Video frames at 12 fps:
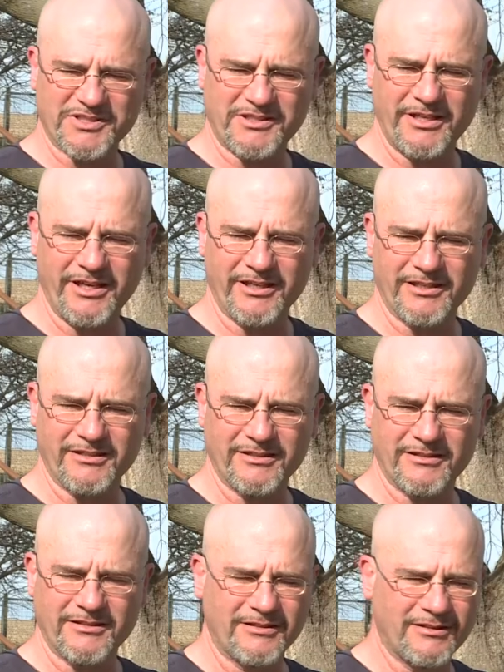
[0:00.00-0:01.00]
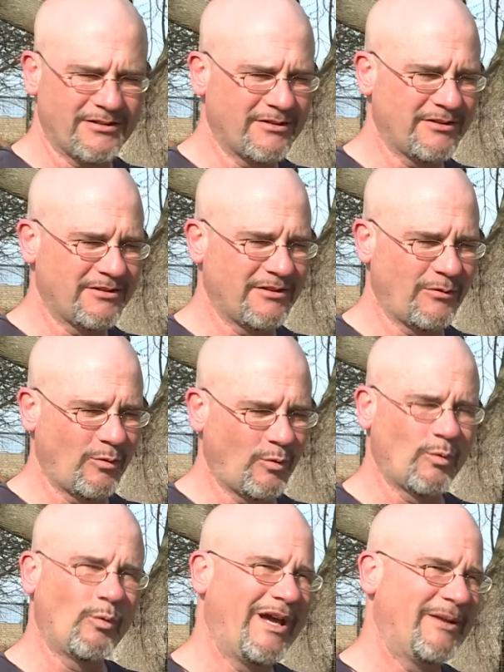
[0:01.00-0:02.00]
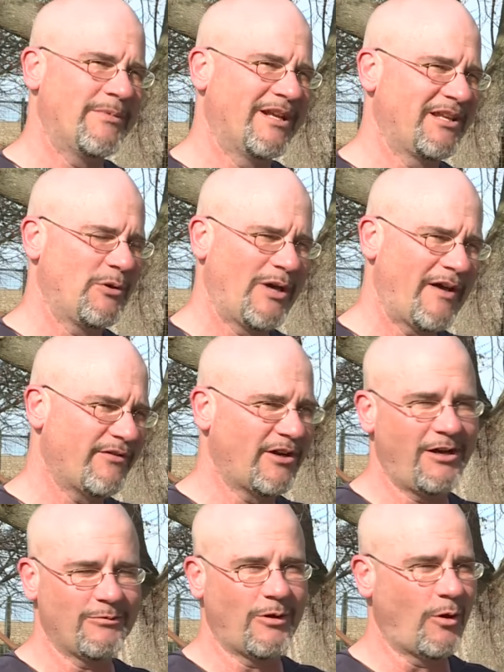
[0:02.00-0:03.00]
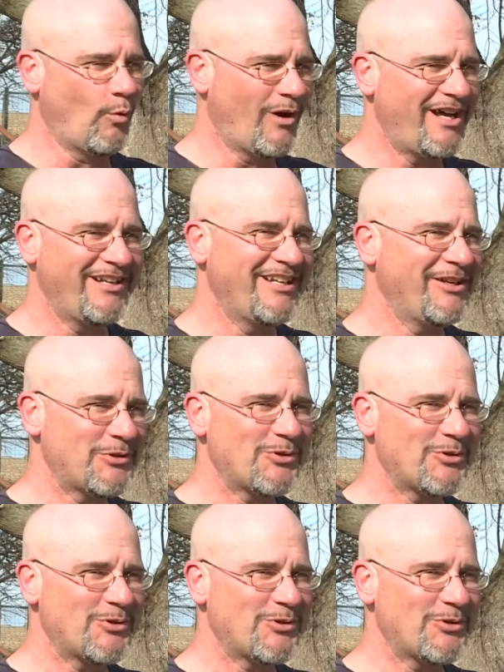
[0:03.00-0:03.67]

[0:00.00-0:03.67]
was like, wait a minute, you have a, a what in a